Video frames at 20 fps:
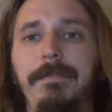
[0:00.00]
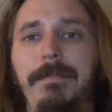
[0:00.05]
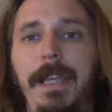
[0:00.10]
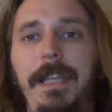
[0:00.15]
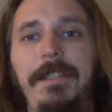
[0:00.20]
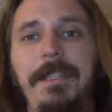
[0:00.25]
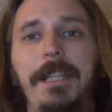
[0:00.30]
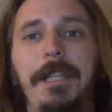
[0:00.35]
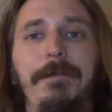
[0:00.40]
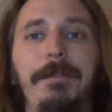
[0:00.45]

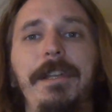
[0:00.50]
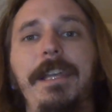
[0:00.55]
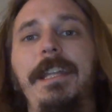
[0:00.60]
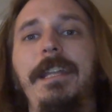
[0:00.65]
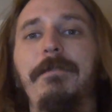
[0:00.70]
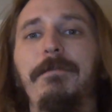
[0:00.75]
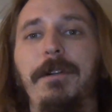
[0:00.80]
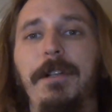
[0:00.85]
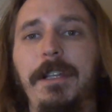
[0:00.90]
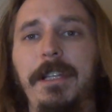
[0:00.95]
Basically, we're
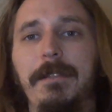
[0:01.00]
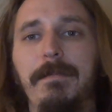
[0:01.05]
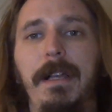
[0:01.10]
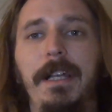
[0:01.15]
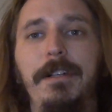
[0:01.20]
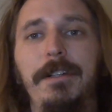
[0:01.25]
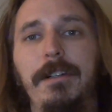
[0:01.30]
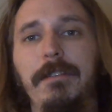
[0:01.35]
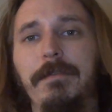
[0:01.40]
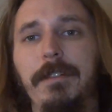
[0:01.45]
getting one because my
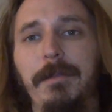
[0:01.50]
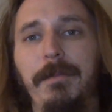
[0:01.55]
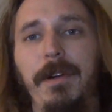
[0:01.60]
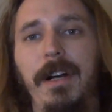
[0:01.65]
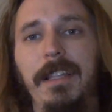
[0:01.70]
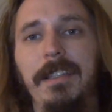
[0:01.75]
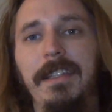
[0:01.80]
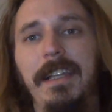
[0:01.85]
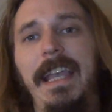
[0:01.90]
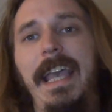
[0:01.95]
girlfriend
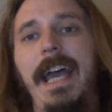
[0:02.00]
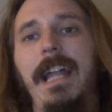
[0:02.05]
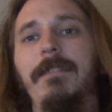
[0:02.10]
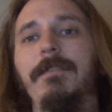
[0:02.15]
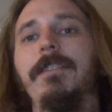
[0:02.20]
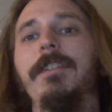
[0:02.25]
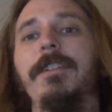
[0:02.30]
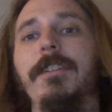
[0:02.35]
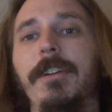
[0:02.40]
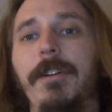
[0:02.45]
wants a cat
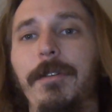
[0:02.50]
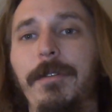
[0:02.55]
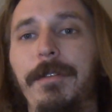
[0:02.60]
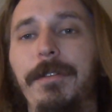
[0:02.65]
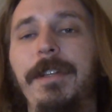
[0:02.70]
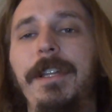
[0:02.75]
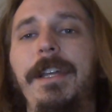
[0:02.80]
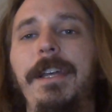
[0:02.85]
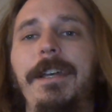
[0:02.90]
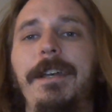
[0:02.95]
of her own.
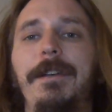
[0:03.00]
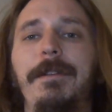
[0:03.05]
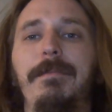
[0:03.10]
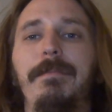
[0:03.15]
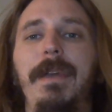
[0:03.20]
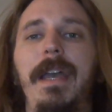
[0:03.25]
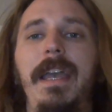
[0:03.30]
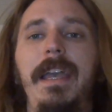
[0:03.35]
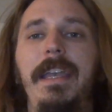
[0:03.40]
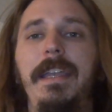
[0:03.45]

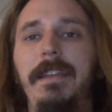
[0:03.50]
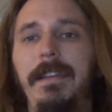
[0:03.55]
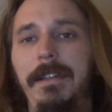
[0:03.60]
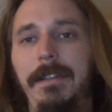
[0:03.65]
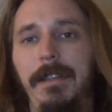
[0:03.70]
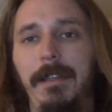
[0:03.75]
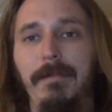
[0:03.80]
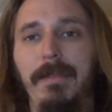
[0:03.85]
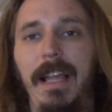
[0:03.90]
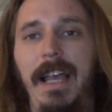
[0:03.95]
May,
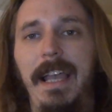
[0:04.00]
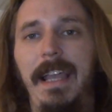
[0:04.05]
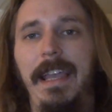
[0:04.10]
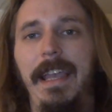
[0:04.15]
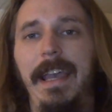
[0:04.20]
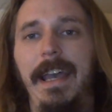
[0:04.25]
the black